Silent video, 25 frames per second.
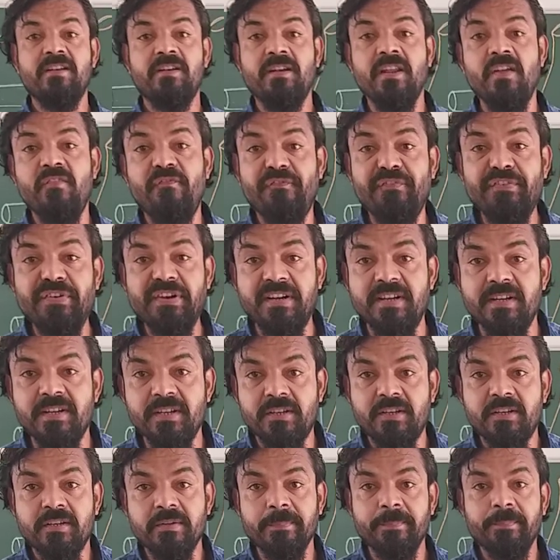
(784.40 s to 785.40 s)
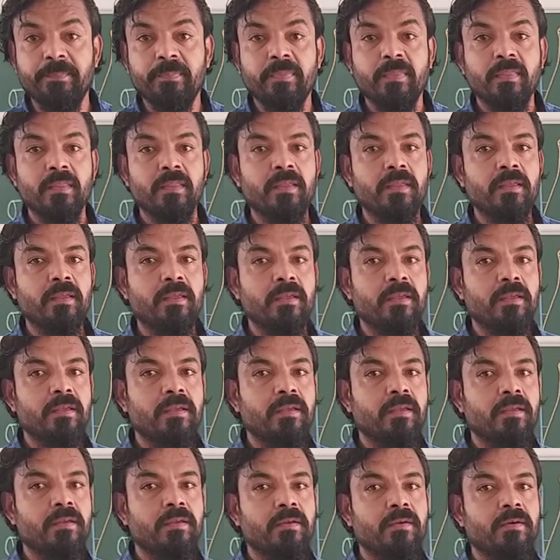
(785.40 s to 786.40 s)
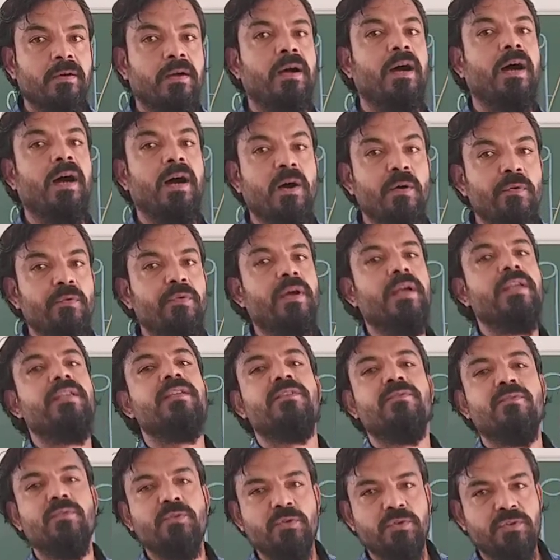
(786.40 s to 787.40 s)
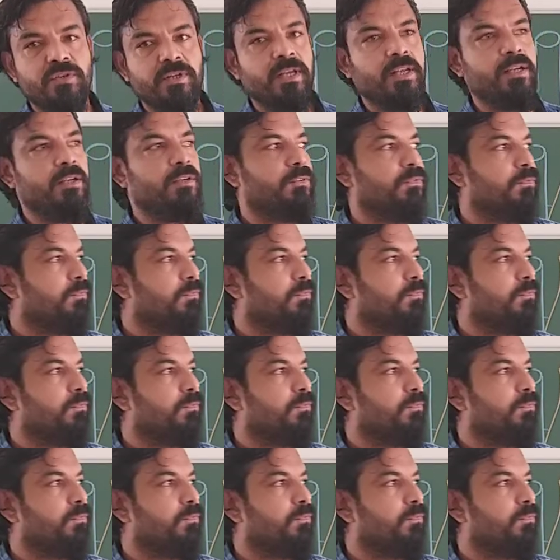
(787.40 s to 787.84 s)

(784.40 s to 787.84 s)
different. How? I just want to check.